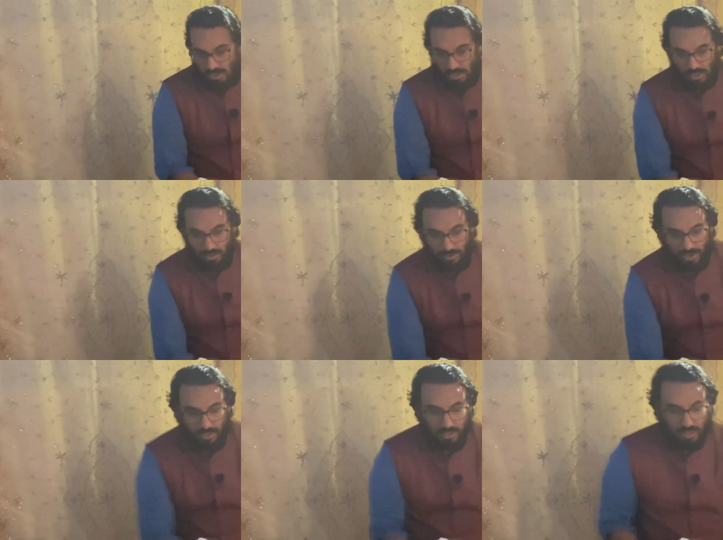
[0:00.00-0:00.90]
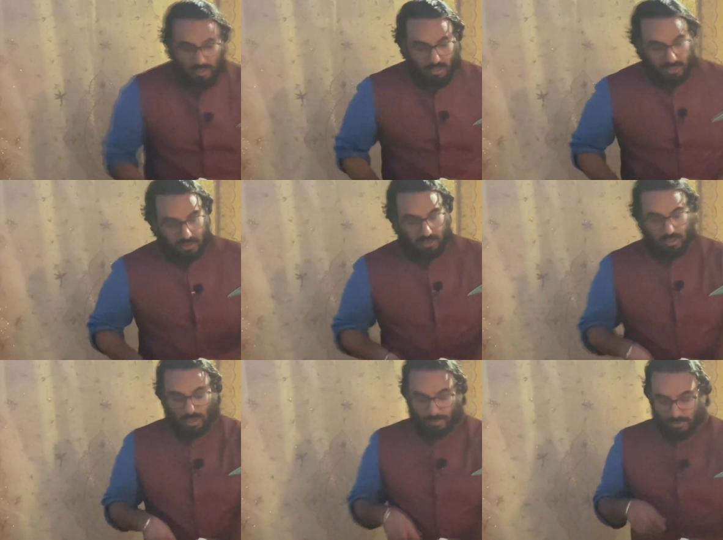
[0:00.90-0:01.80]
All right,
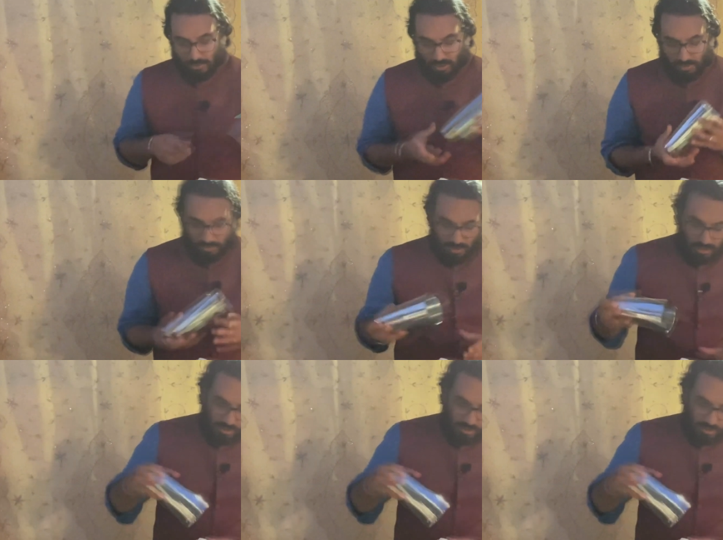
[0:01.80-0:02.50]
top it with my